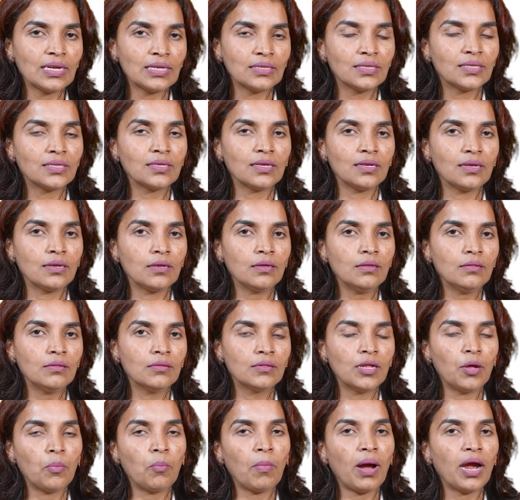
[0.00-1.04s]
and see,
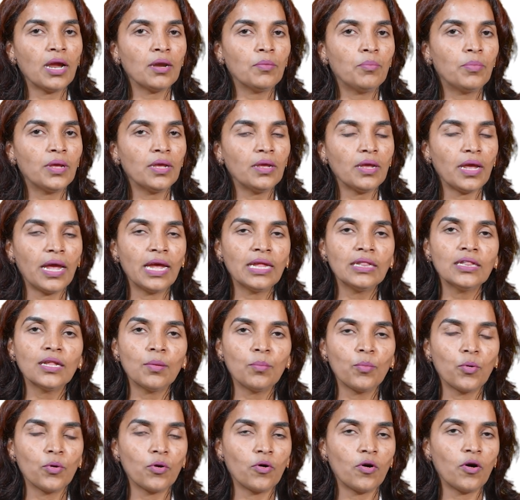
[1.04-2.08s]
there might be n
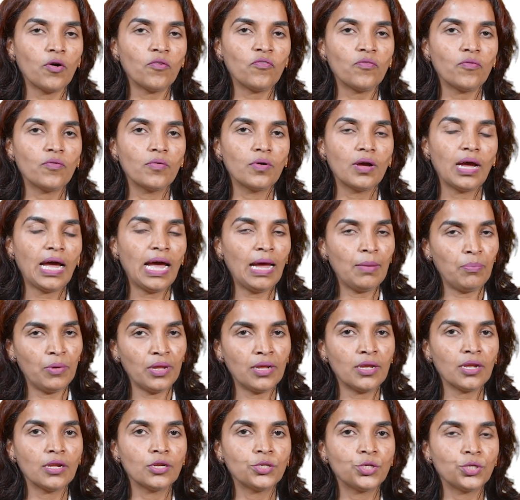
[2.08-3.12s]
number of
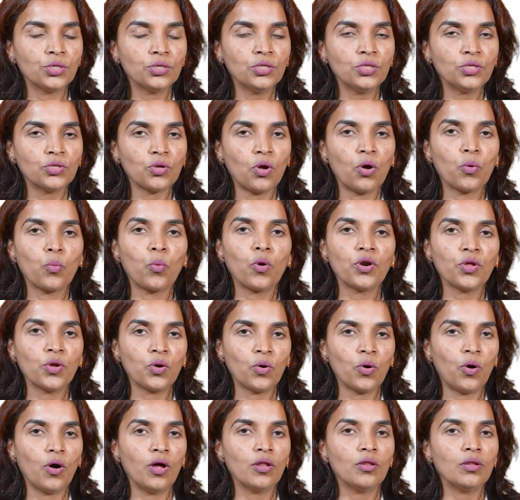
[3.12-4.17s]
applications or what you
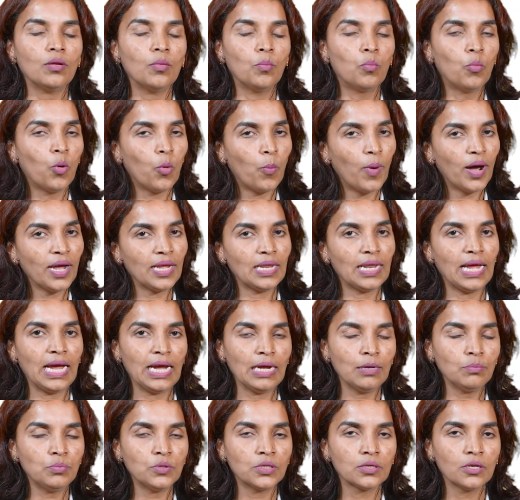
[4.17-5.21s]
call mobile
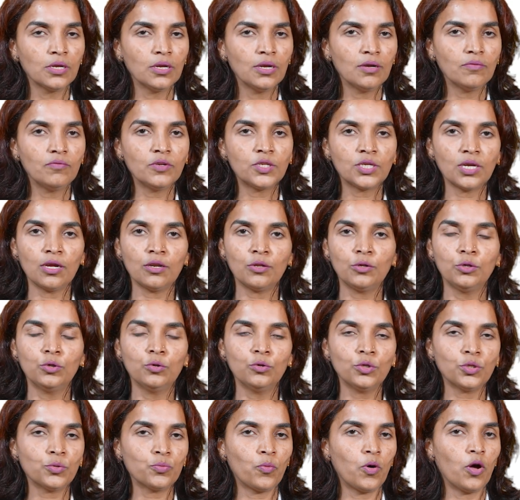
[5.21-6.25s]
apps which are
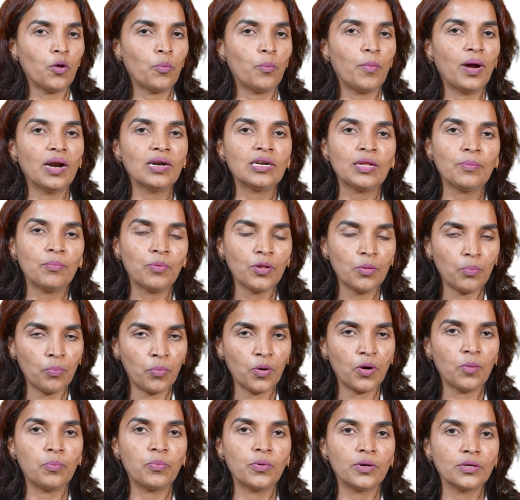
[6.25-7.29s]
used for multiple
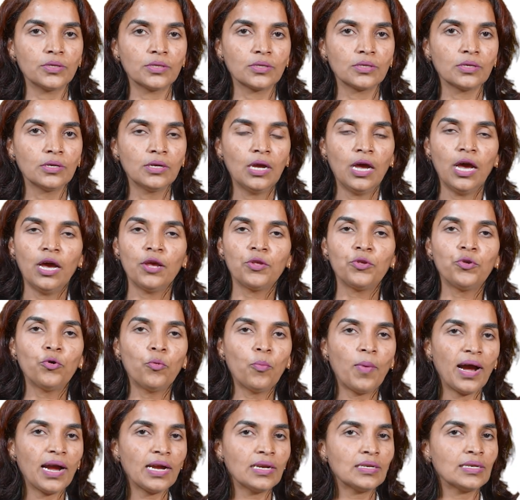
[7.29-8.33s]
purpose. You
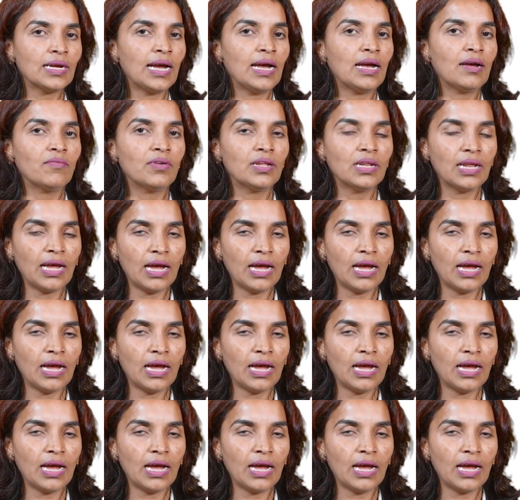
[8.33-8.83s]
might have an